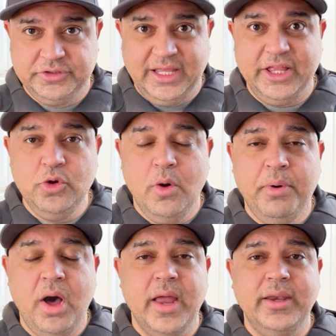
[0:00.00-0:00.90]
sell you a
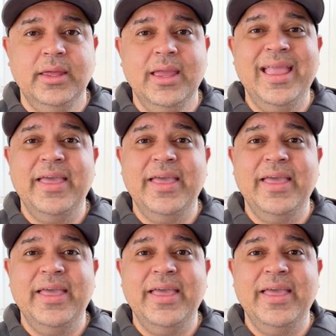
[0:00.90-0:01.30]
bond.